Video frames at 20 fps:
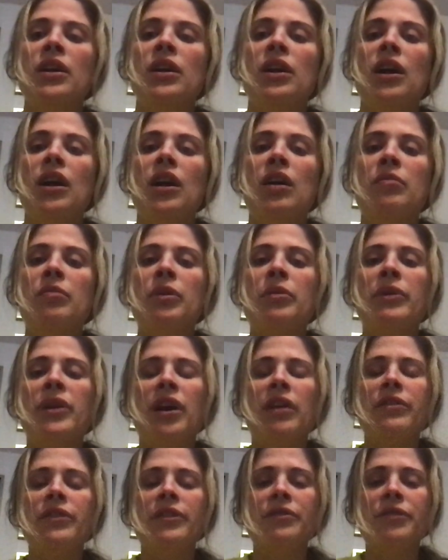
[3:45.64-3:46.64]
But we
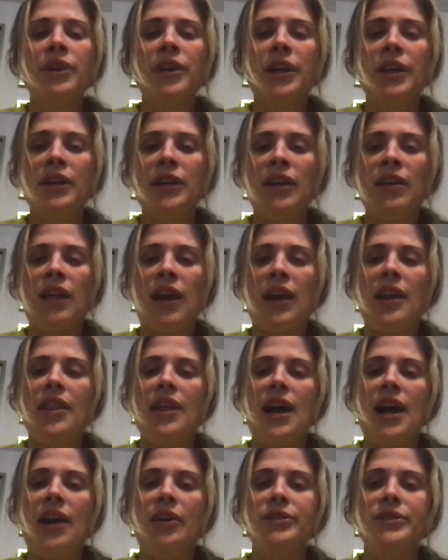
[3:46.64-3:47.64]
often forget that a lot of the
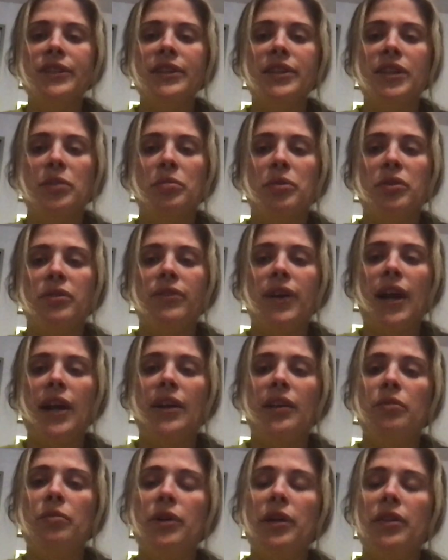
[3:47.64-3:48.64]
housing they're
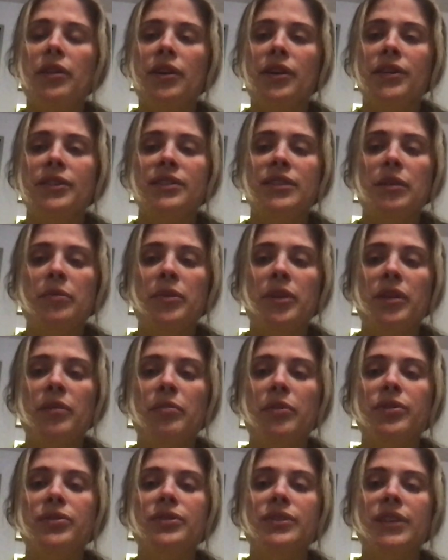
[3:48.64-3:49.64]
provided with are in some of the
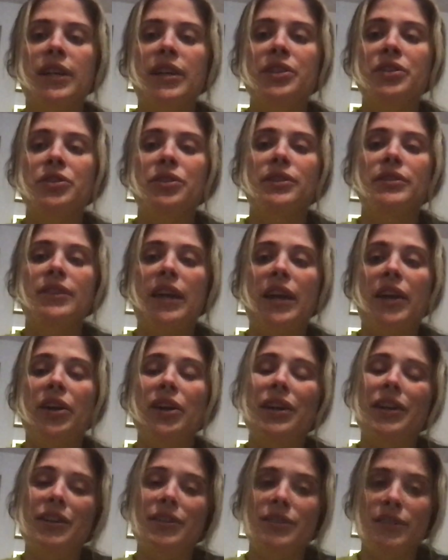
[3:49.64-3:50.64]
most dangerous
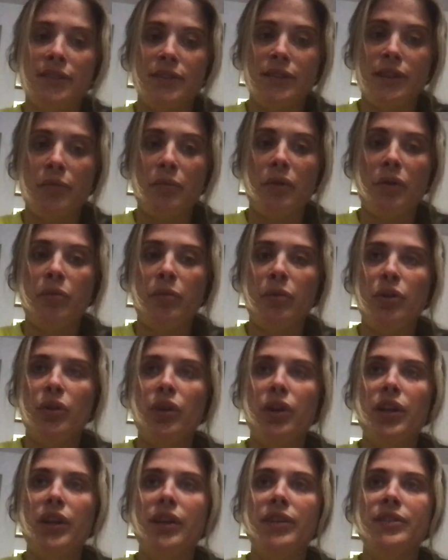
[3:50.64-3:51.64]
areas in some
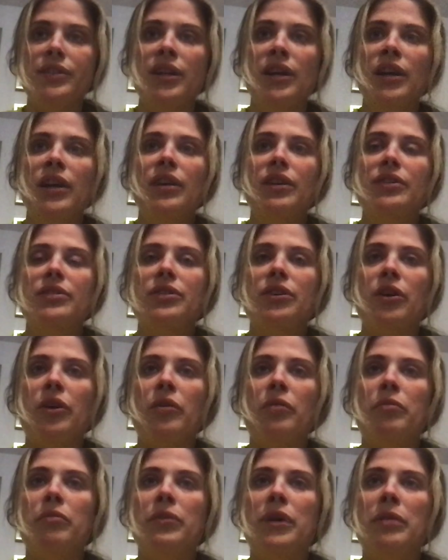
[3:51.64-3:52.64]
communities.
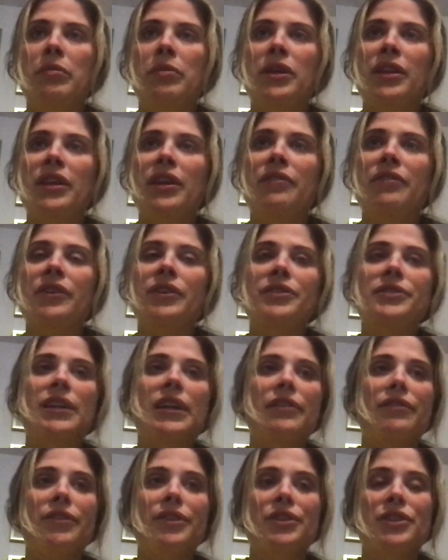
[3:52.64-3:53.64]
So maybe they feel
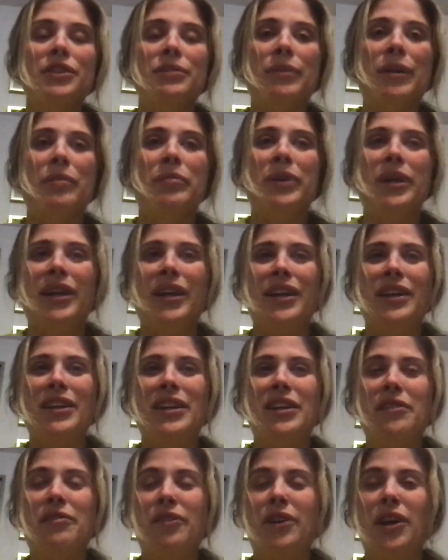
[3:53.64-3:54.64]
safer just by being in a
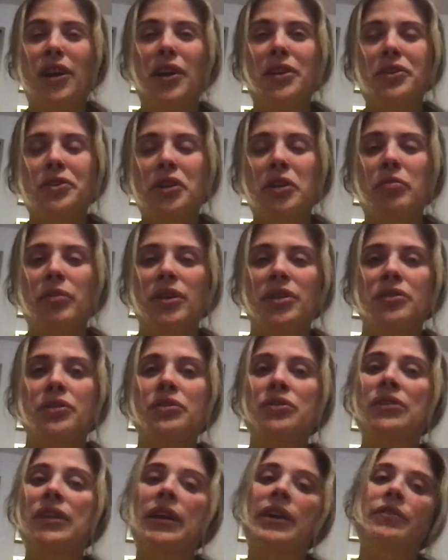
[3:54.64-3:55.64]
different country, but
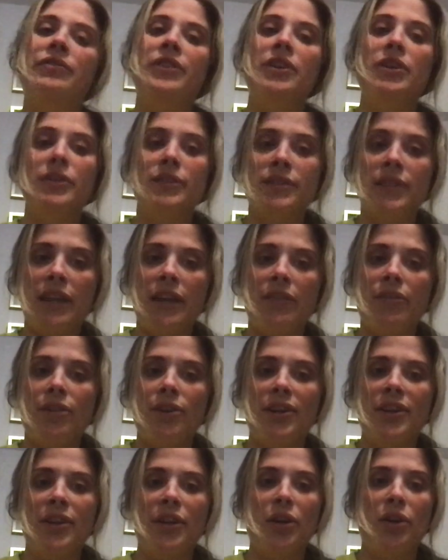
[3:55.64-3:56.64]
do they feel safer
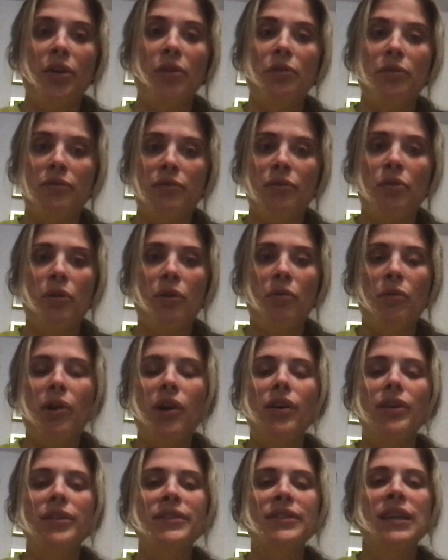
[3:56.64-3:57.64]
in their own four
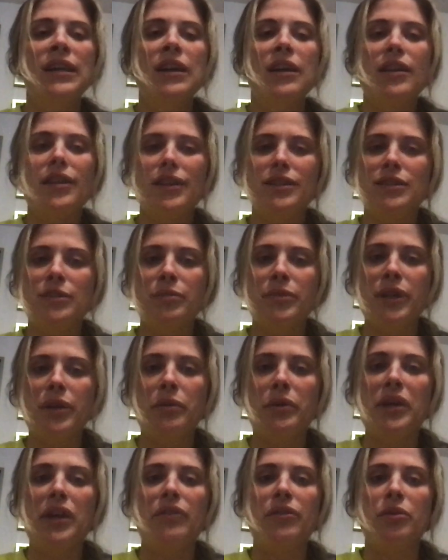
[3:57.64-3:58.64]
walls? That's something
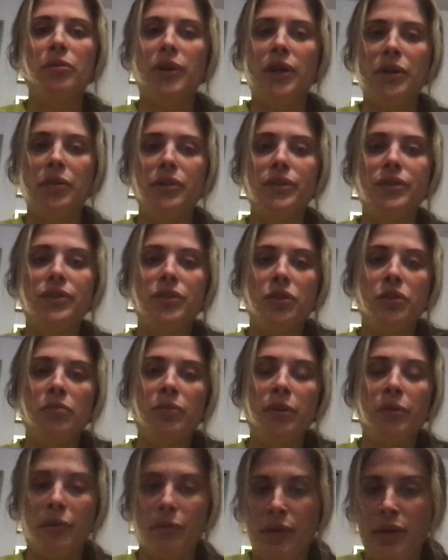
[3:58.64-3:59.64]
we never want to assume,
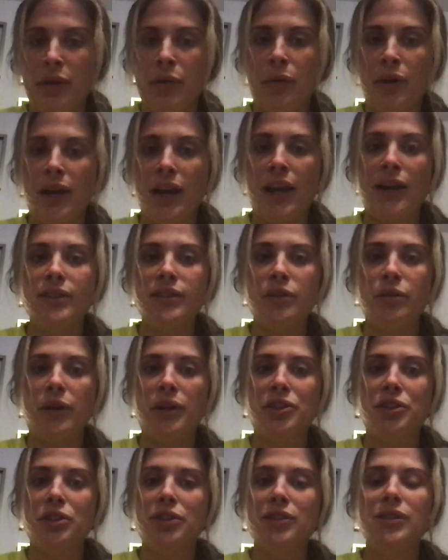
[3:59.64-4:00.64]
but we really want to ask
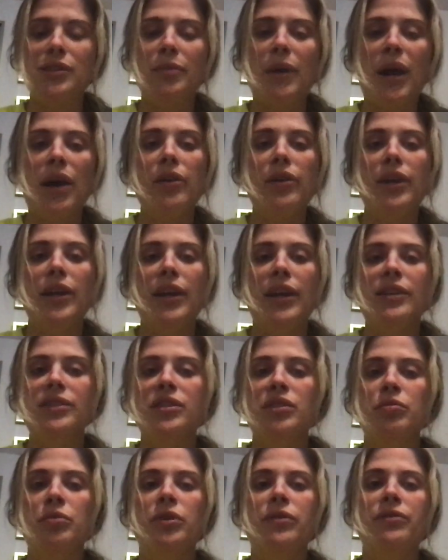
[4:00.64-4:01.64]
questions about. And as
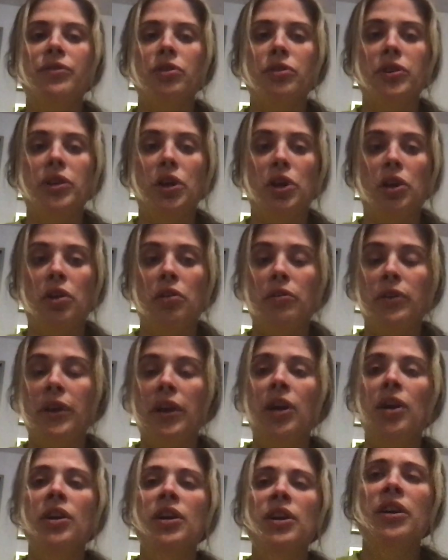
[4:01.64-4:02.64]
you move through your
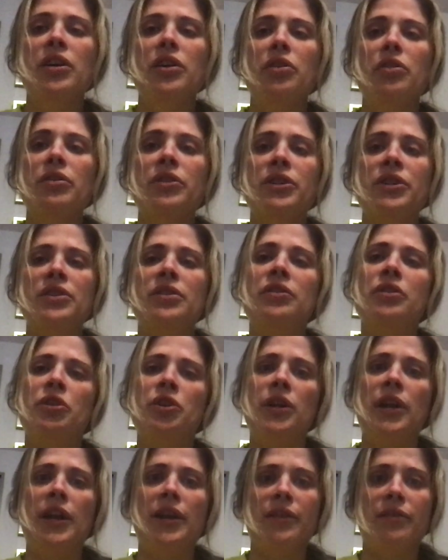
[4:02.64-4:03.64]
career, you'll learn
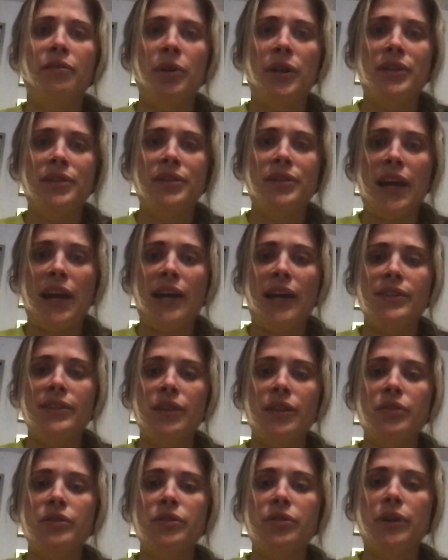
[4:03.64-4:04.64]
creative ways to ask
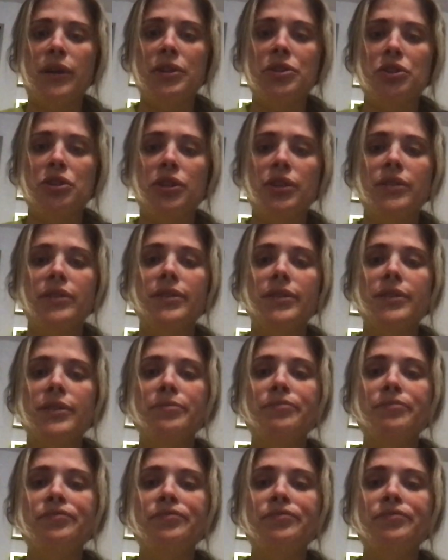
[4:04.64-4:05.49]
those questions.